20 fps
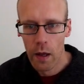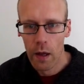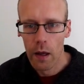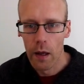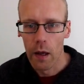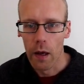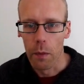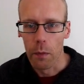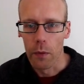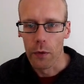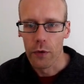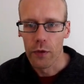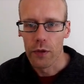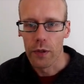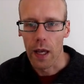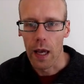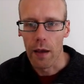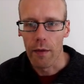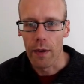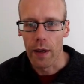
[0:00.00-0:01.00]
And we'll
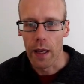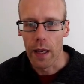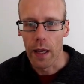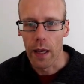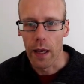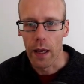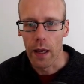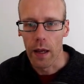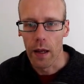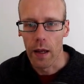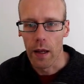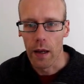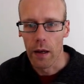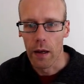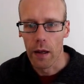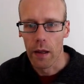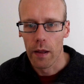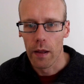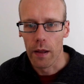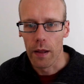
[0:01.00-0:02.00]
save it in
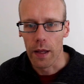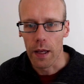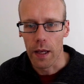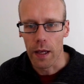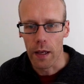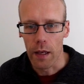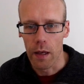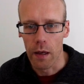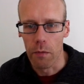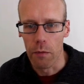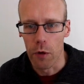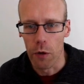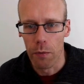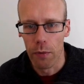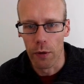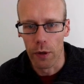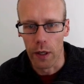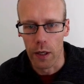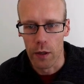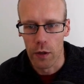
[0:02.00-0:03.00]
the Mu
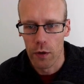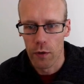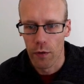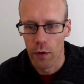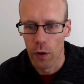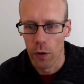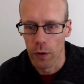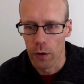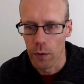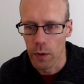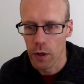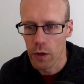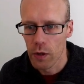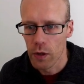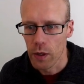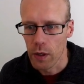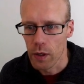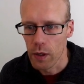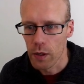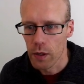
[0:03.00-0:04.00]
plugins folder, which
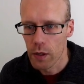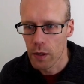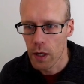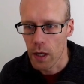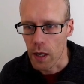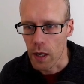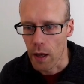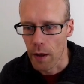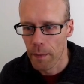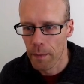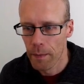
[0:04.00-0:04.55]
is here.